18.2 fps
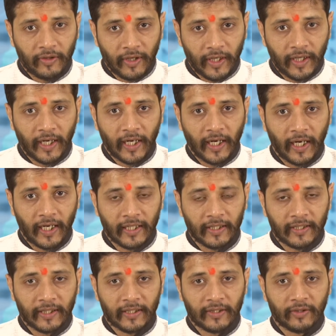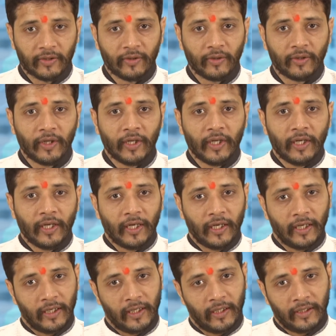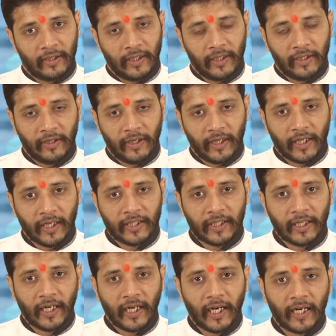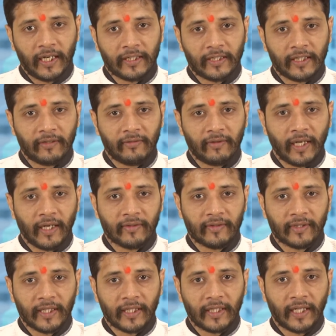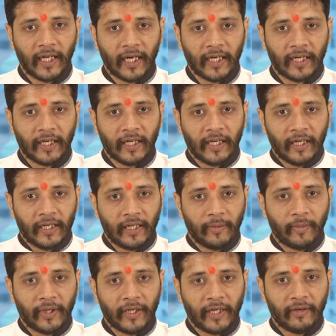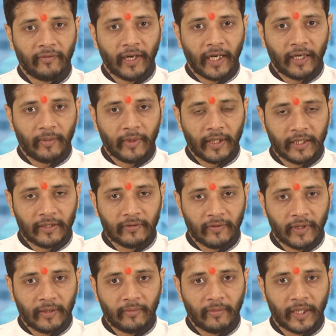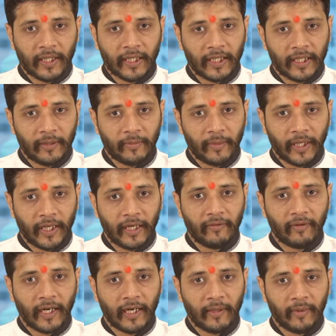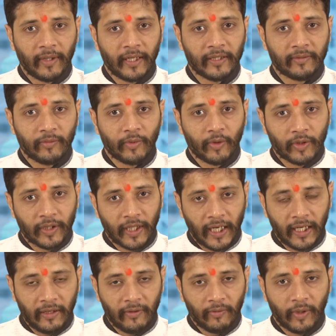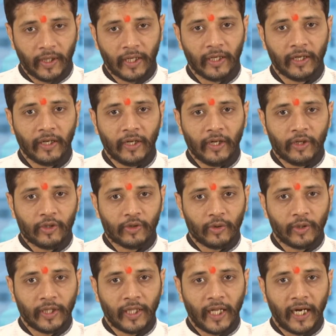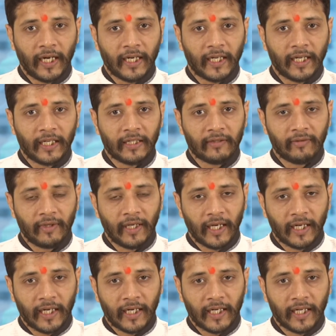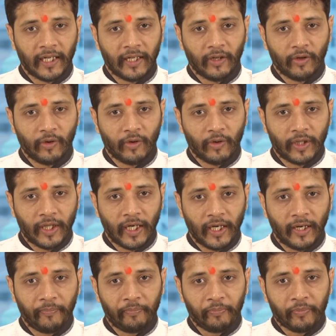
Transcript: trend analysis. So in regression analysis we have seen that dependent variable is 1, but independent variable is more than 1. So in that case we are getting the